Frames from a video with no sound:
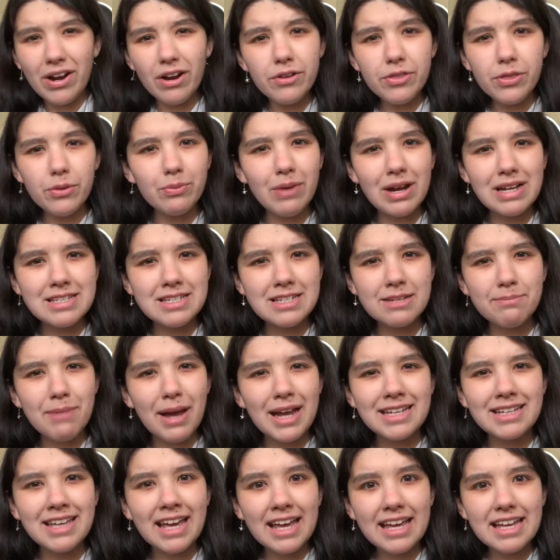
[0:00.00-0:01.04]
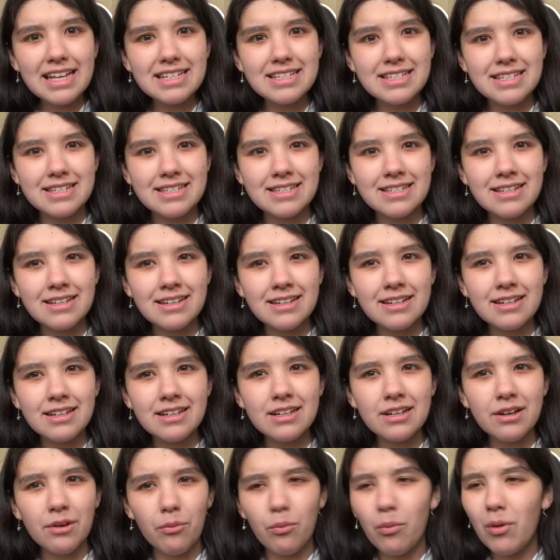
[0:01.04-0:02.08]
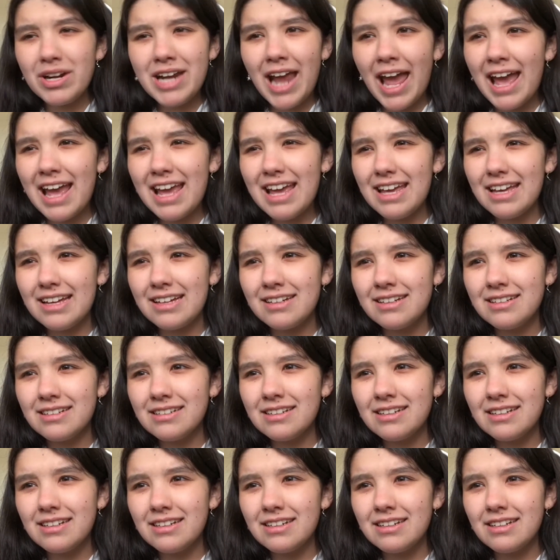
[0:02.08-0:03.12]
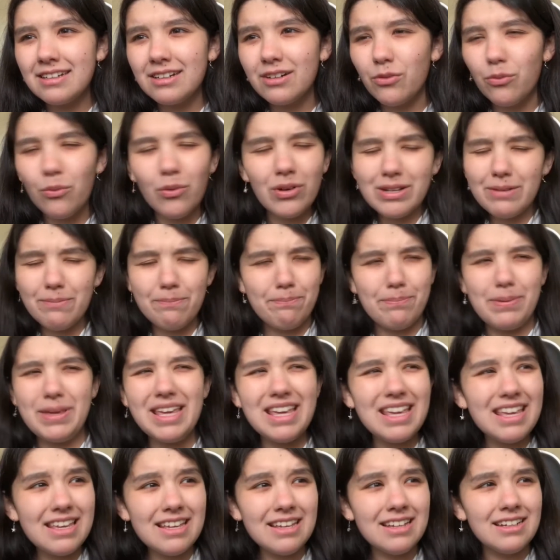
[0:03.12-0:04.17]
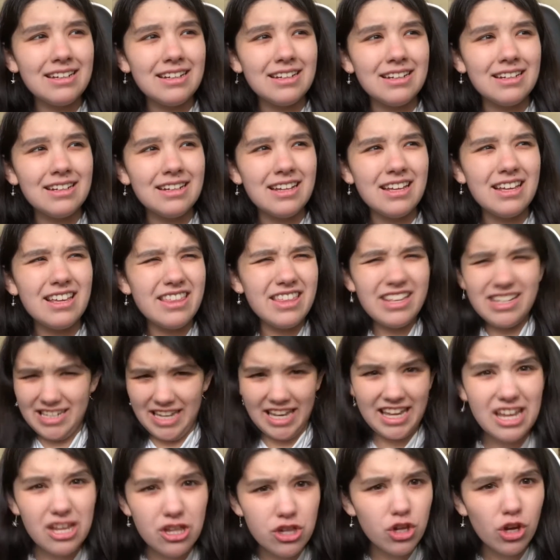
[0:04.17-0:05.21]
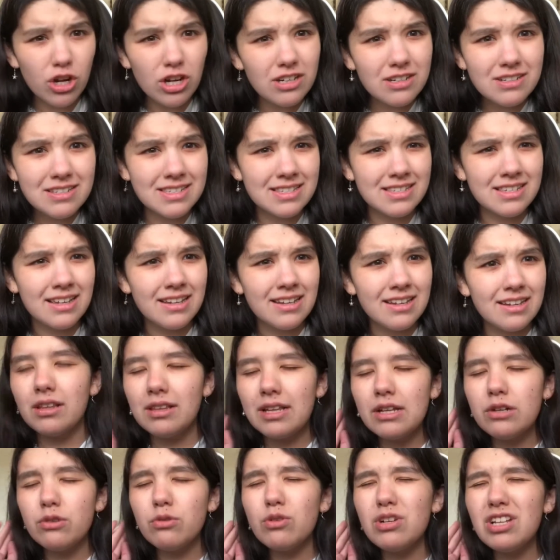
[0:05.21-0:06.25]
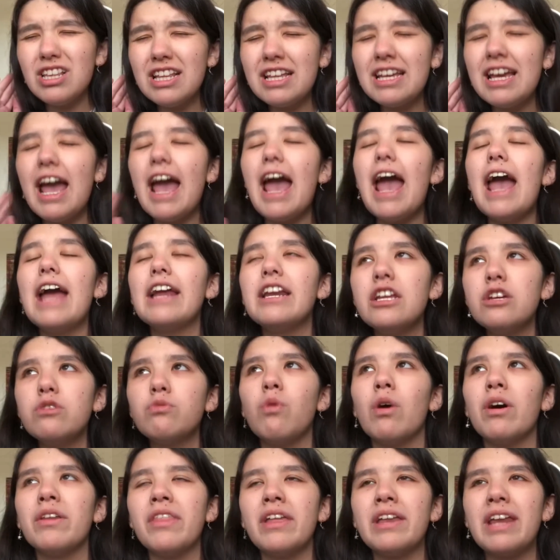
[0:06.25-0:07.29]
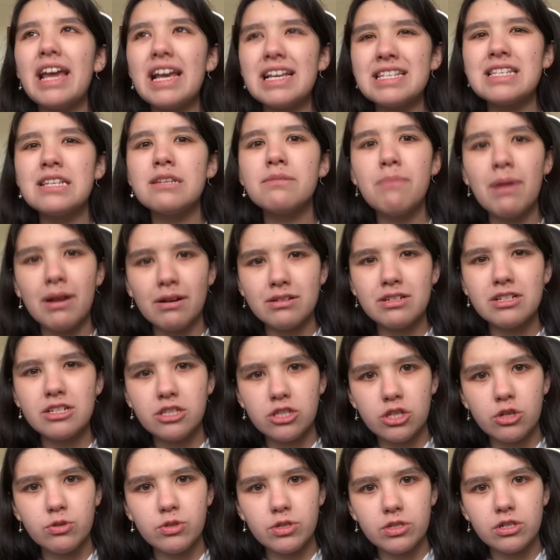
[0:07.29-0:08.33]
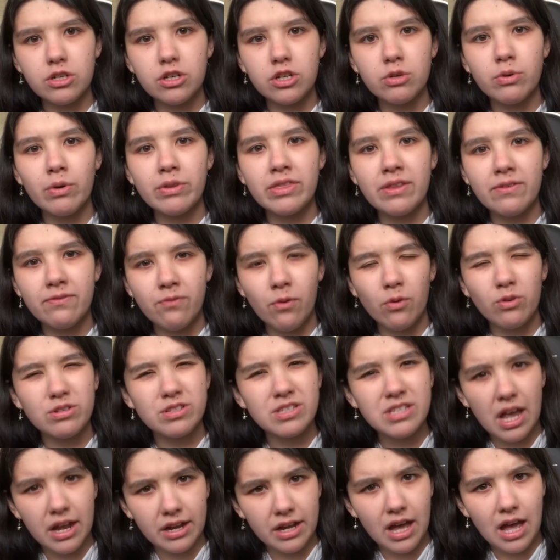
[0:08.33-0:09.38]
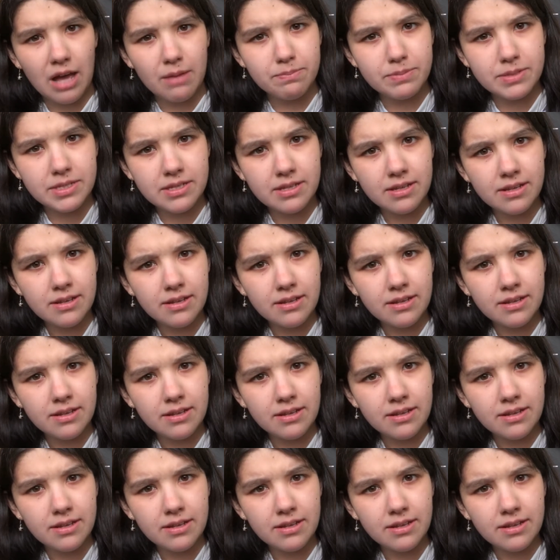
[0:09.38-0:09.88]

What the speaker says: are the rest of my kids? 1A? 1B? The teachers? Literally anyone that isn't Mary Suzuku and the 4 suck-ups.